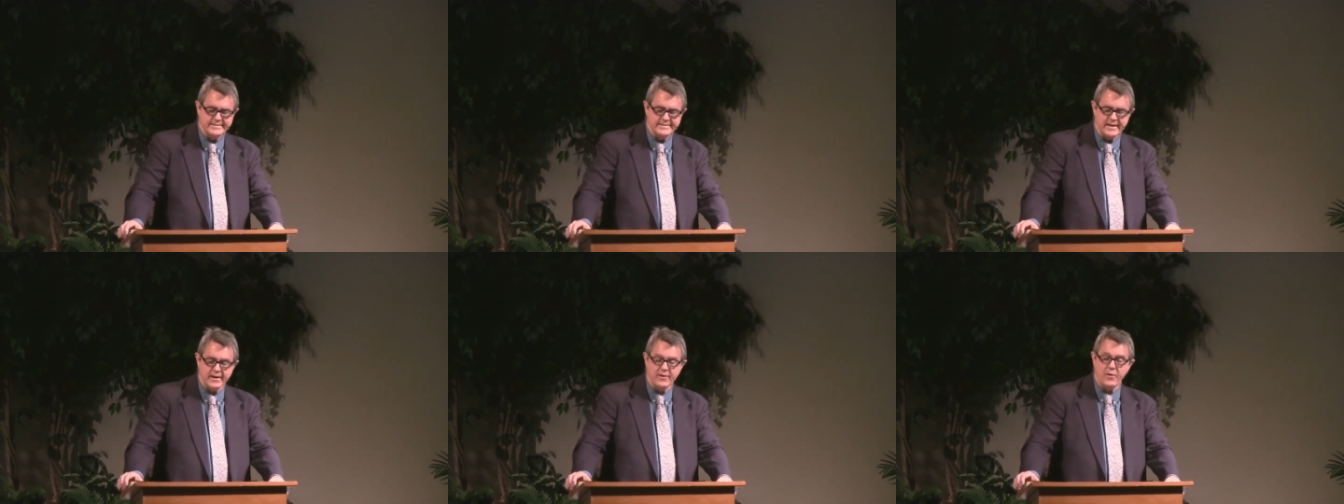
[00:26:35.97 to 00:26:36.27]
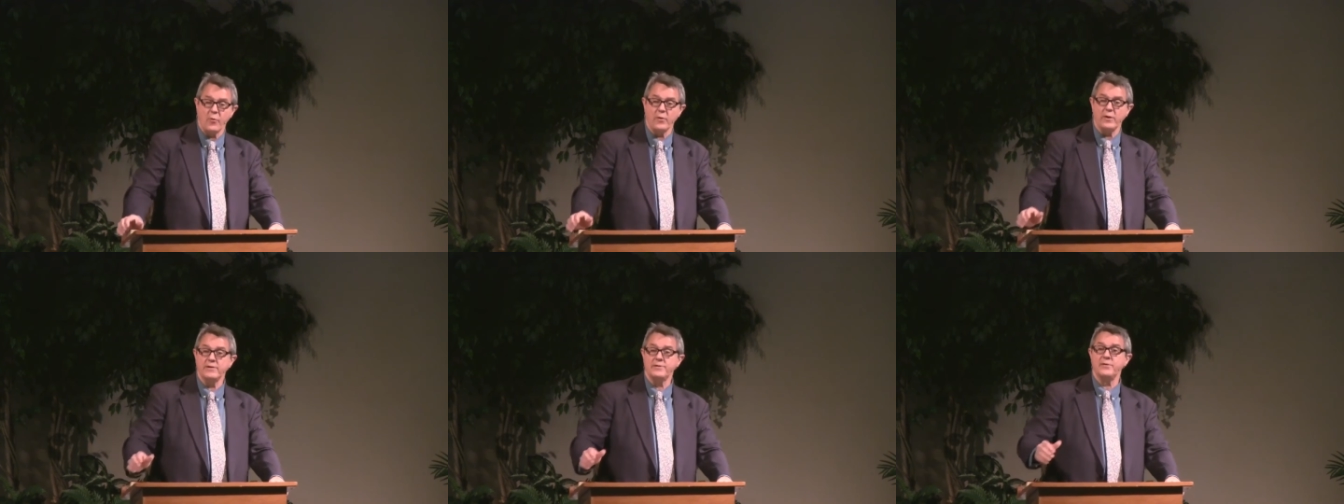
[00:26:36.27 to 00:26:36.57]

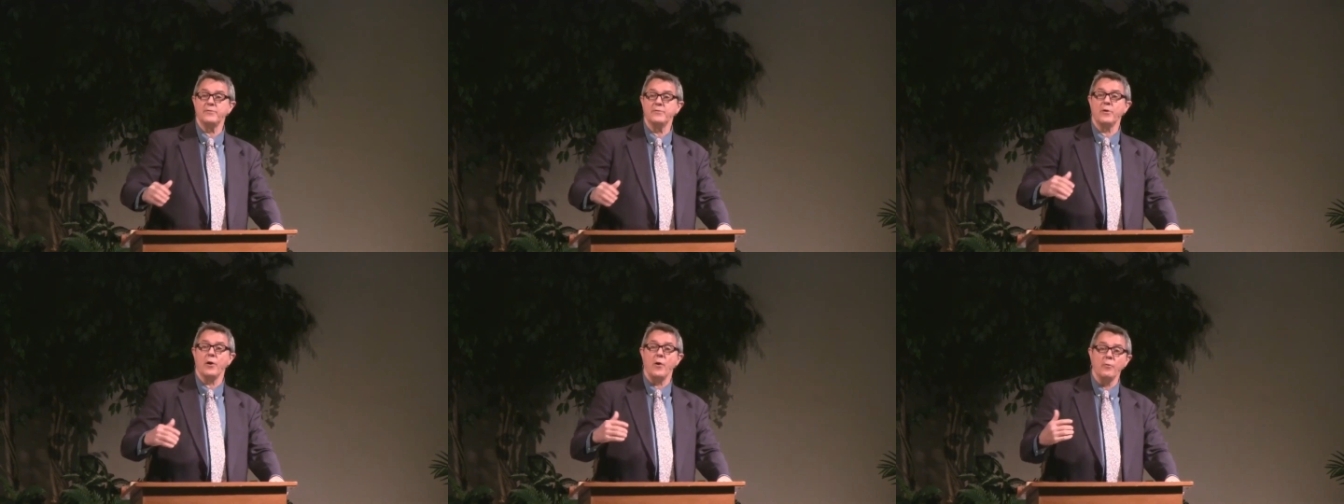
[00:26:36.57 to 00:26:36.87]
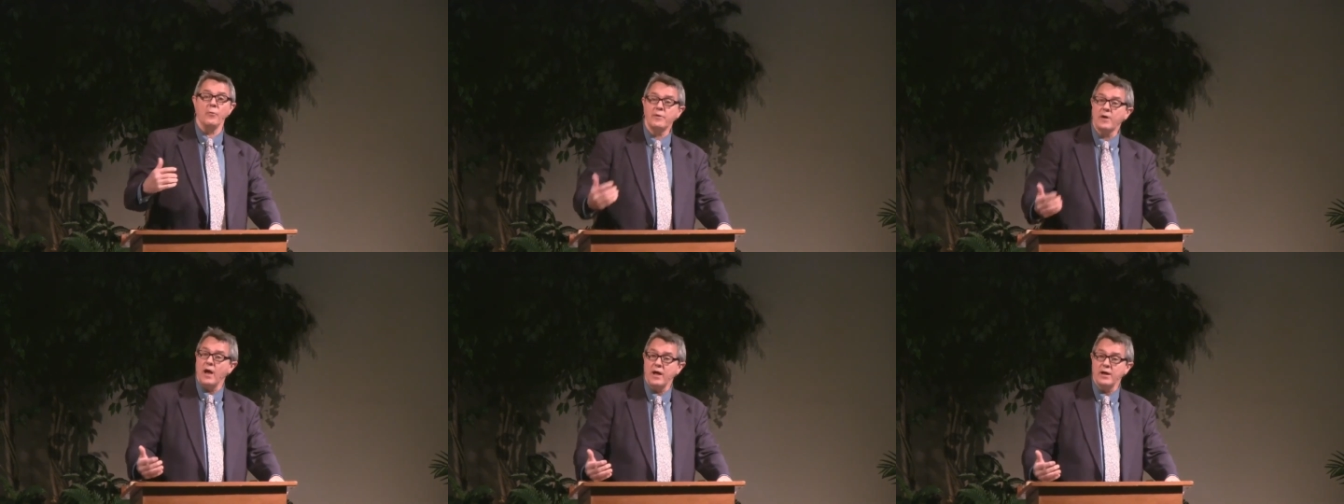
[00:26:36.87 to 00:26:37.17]
according to their
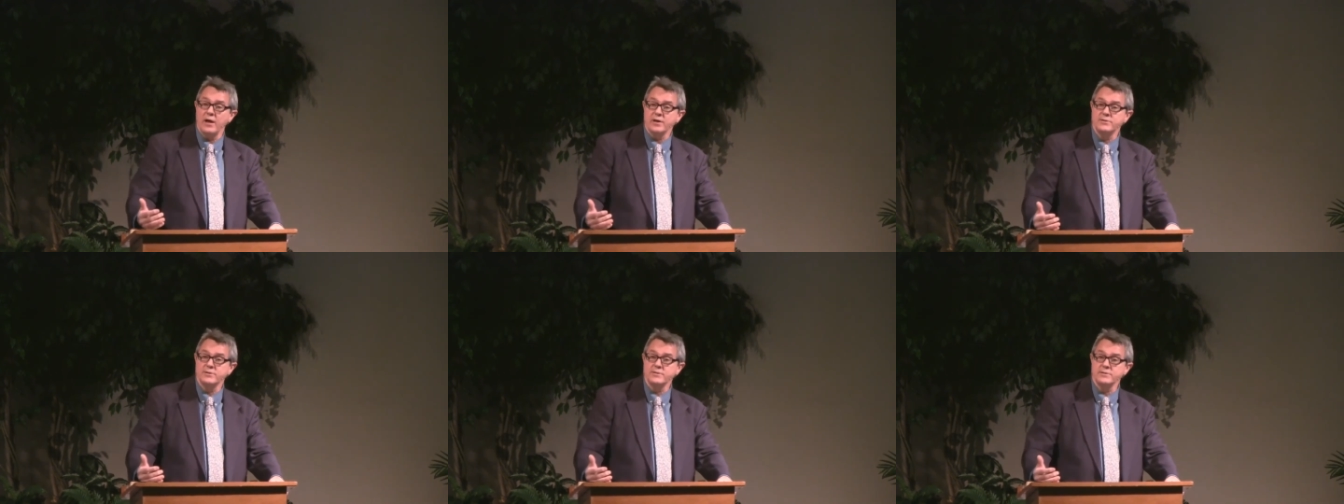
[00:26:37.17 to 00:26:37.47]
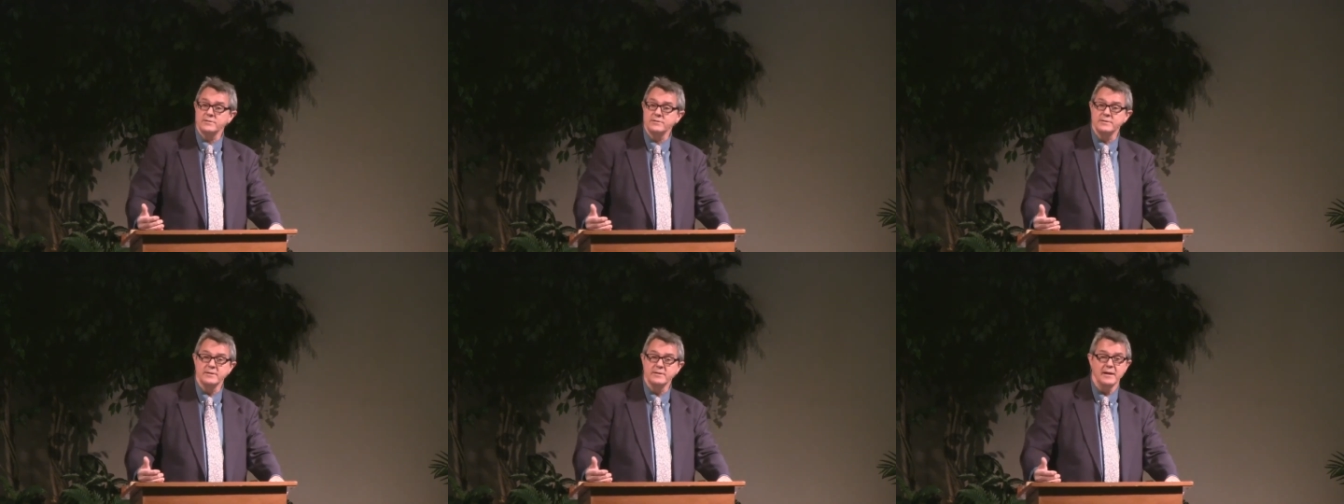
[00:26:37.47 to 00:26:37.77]
own
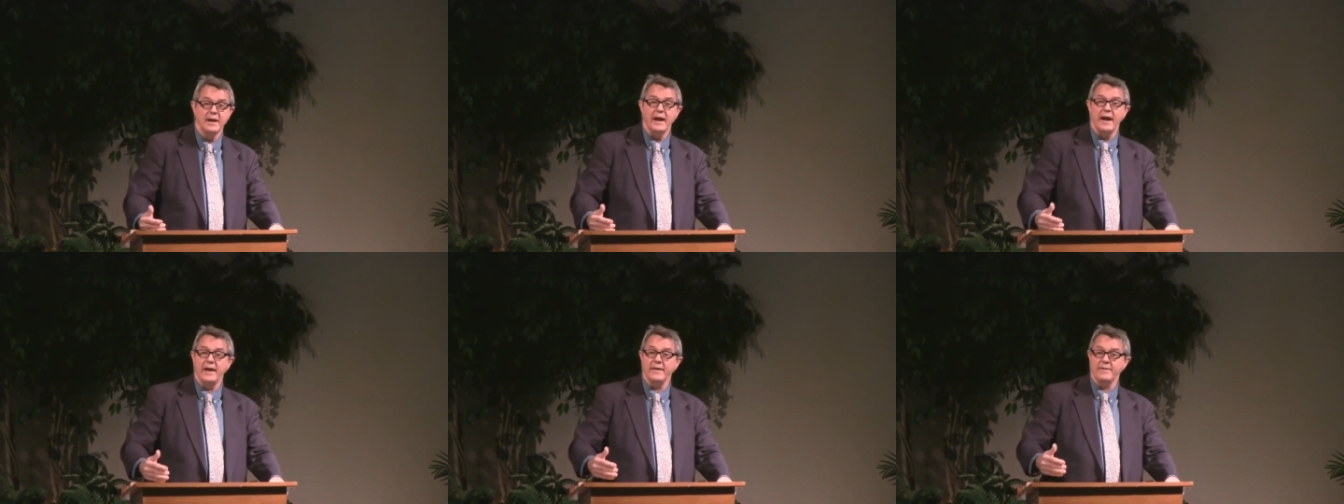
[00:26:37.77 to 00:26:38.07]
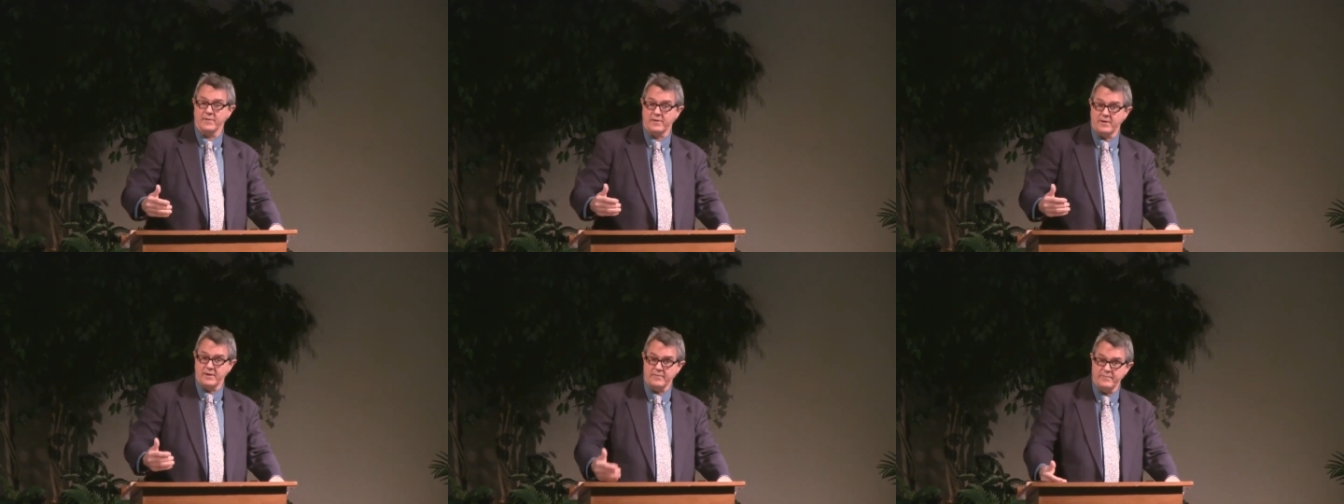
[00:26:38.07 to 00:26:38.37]
conscience and
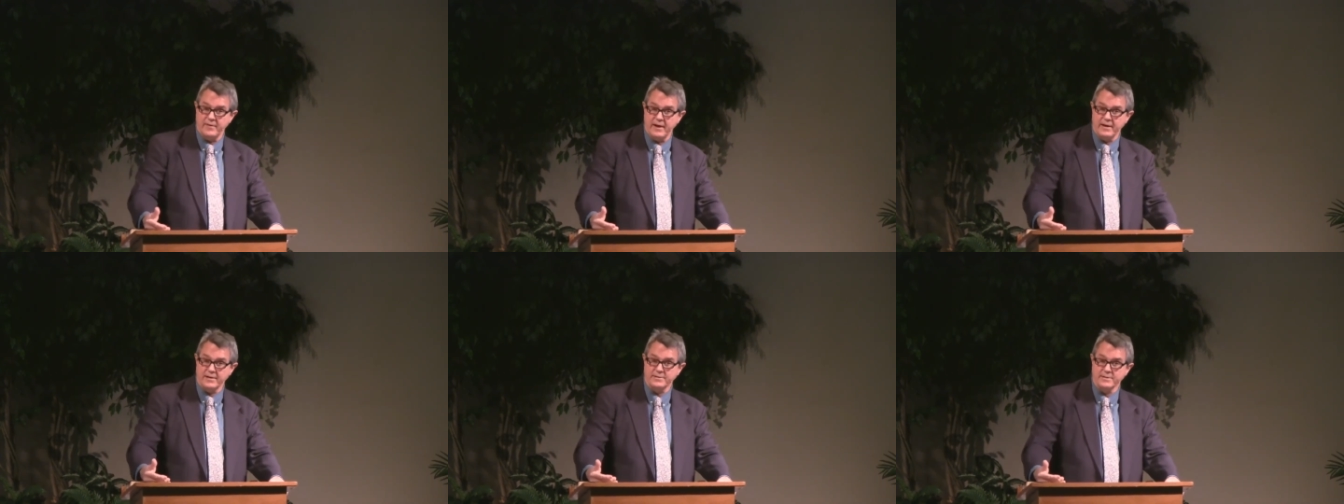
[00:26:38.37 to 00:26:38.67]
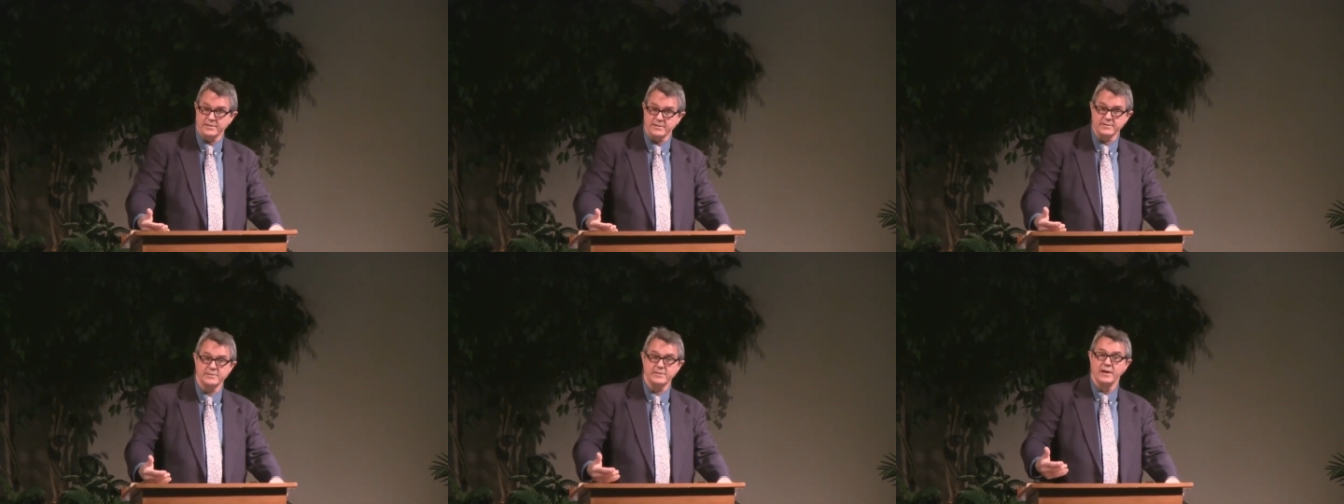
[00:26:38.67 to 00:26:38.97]
their
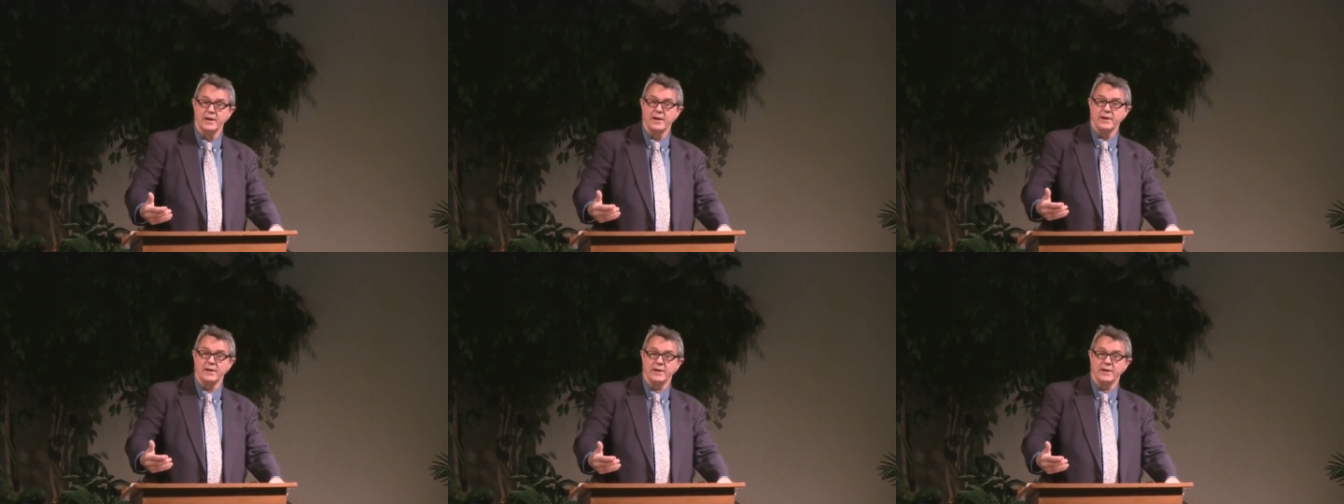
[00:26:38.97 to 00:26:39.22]
convictions